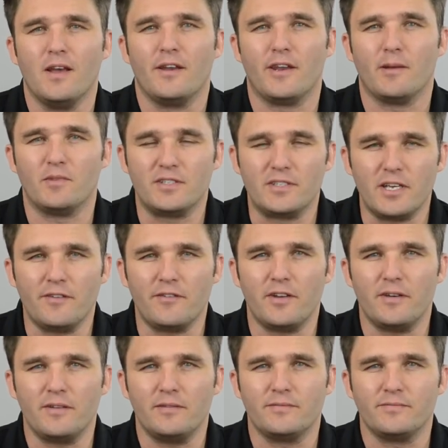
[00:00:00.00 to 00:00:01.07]
Number
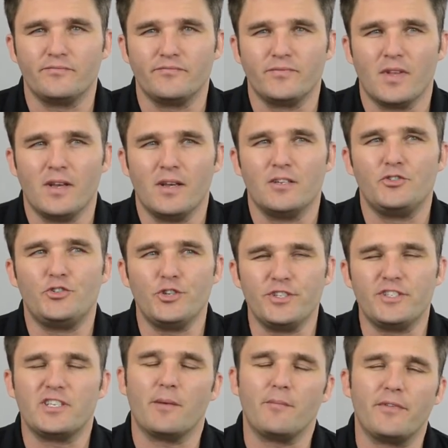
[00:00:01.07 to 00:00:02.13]
seven, choose
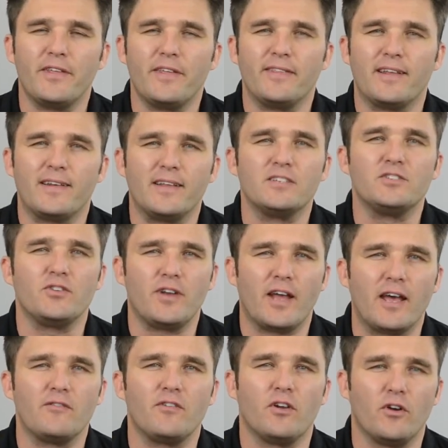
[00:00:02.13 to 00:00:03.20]
something that does not
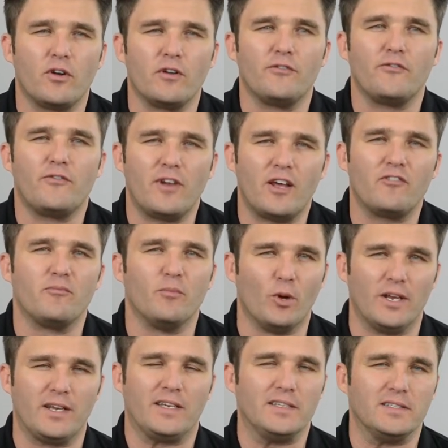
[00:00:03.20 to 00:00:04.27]
have a lot of fluff
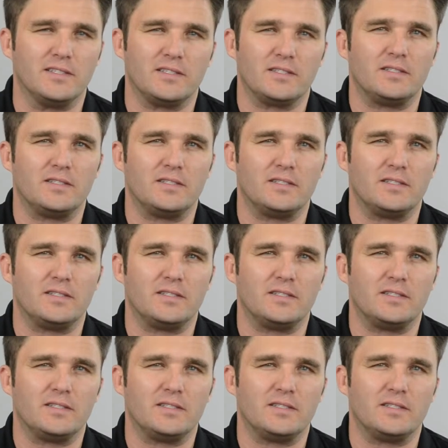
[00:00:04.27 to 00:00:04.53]
bollockies.